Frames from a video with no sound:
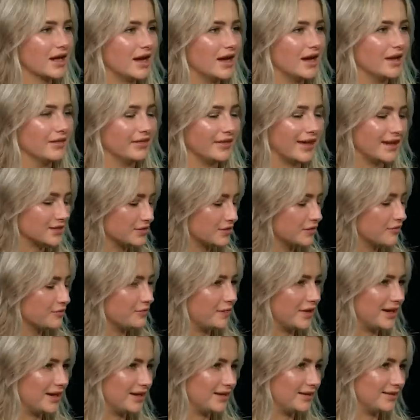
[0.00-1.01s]
And that's sort
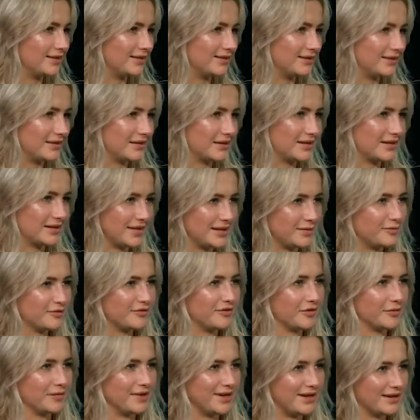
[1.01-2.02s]
of been the theme
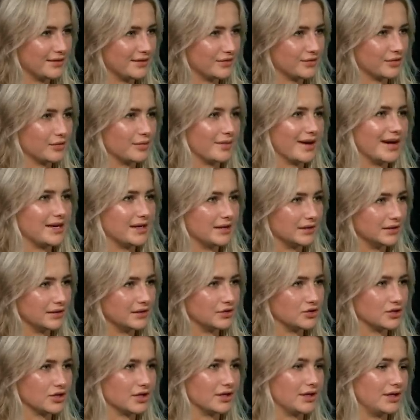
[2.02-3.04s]
for me through my
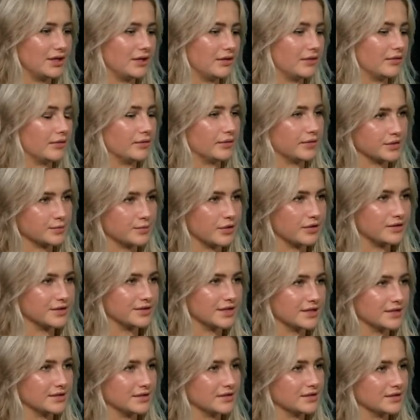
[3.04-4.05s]
healing journey and through this
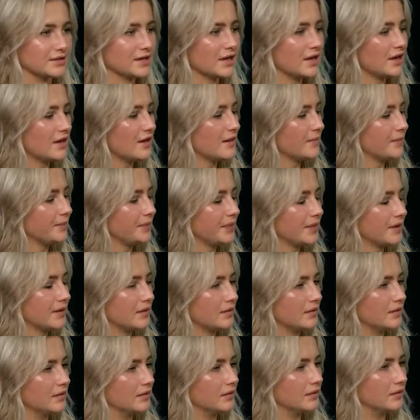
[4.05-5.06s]
process is
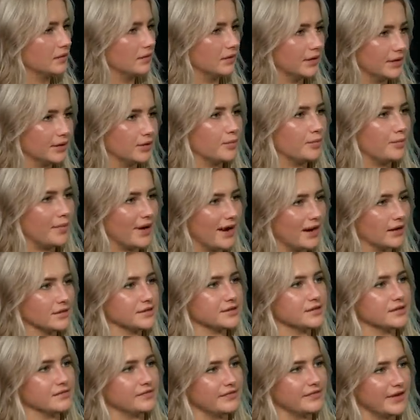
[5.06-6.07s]
little
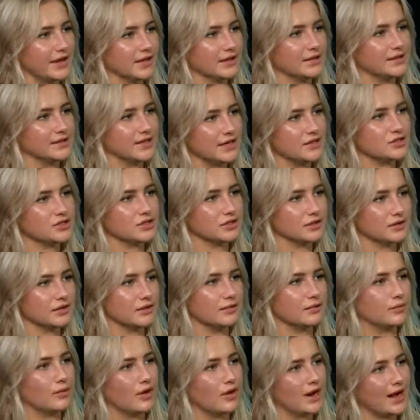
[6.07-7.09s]
bouts of validation
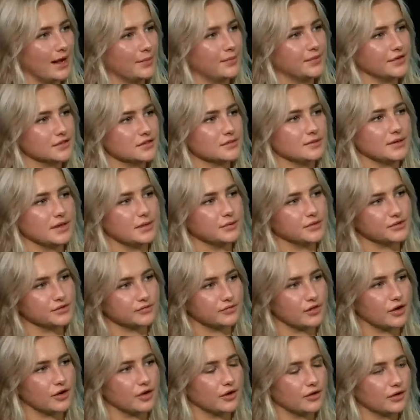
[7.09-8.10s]
that what happened to me
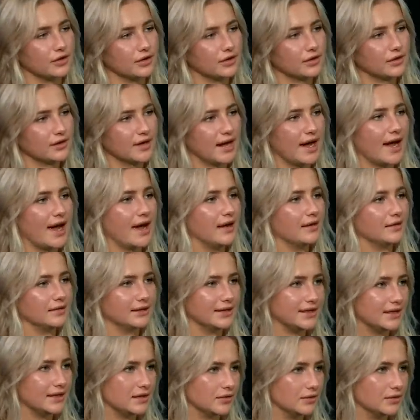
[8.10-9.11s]
was wrong and
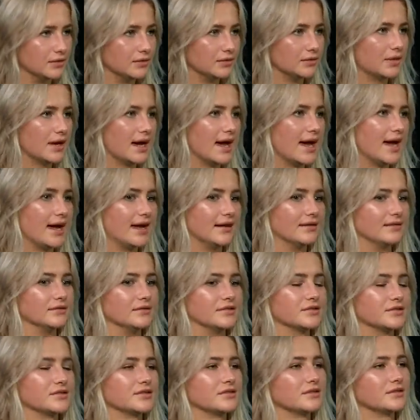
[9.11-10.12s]
illegal
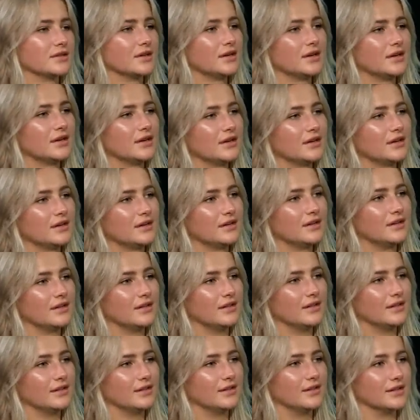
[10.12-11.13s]
and
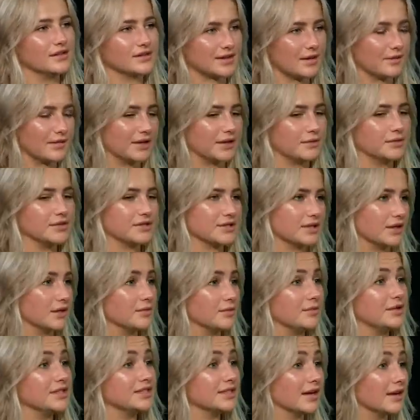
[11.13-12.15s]
that something was going to
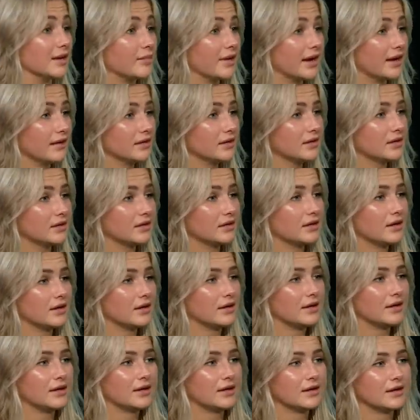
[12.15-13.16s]
be done about it. And
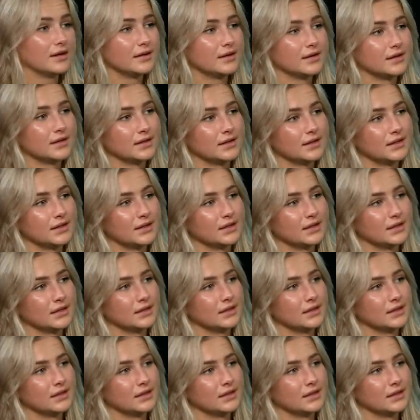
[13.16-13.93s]
then it's not your fault.